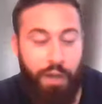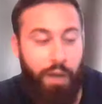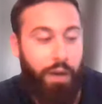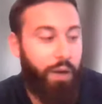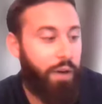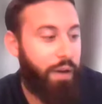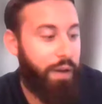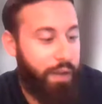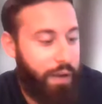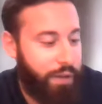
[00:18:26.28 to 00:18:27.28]
You know, I, I,
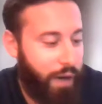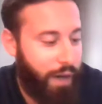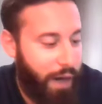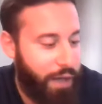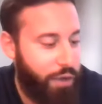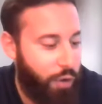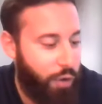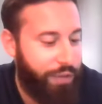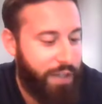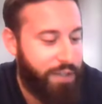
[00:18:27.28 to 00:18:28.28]
don't, you know, I, I know
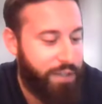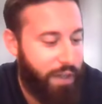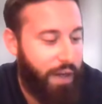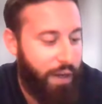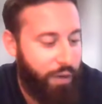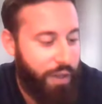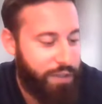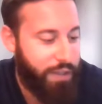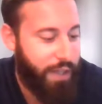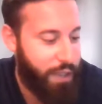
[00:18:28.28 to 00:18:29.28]
that that's, I, I know
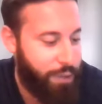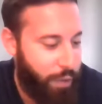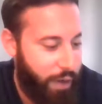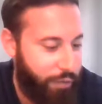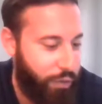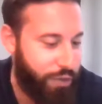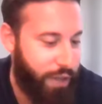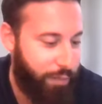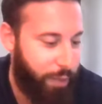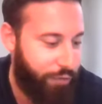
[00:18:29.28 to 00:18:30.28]
that's the case, Bryan. Of course,
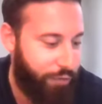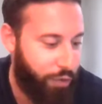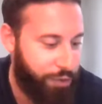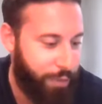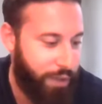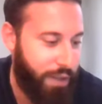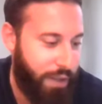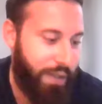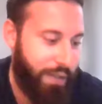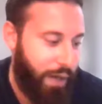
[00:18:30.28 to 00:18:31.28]
I have my faults, but
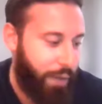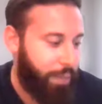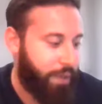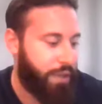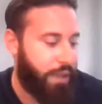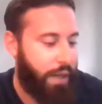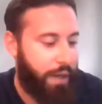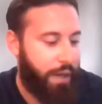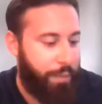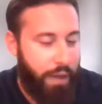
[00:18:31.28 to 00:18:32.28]
yeah, because I,
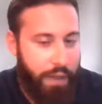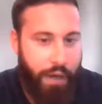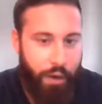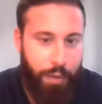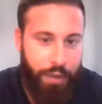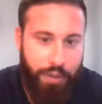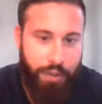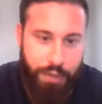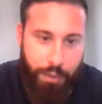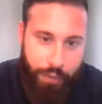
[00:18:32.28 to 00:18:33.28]
I, I care about
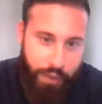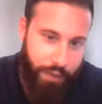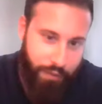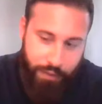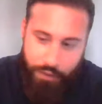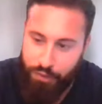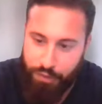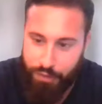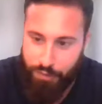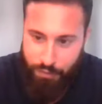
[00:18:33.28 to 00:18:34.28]
them deeply and it, it's
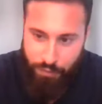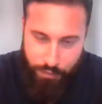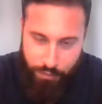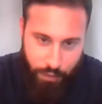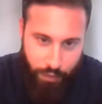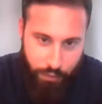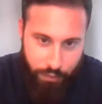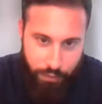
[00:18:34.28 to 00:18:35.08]
just, you know,